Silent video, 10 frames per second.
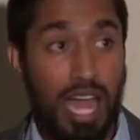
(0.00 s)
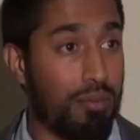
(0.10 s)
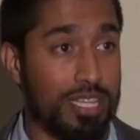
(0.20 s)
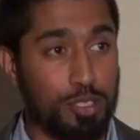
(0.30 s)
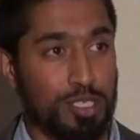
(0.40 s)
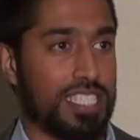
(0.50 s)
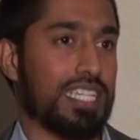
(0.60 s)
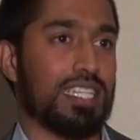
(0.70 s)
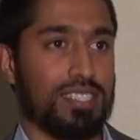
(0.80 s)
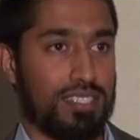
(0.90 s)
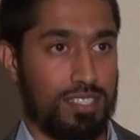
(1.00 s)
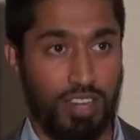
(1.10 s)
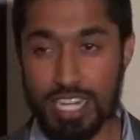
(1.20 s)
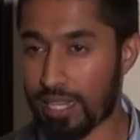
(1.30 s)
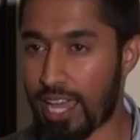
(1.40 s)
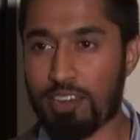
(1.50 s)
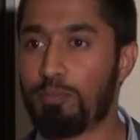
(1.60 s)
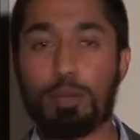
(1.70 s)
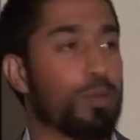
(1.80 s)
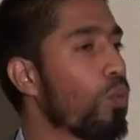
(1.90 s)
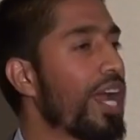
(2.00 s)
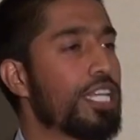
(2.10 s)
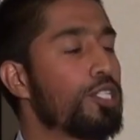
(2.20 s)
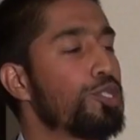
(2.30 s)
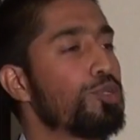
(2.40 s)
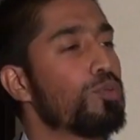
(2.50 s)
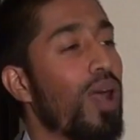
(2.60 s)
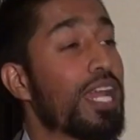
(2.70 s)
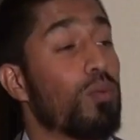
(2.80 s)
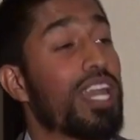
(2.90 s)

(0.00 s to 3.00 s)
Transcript: I went through sickness, right? A lot of people, why did you, why,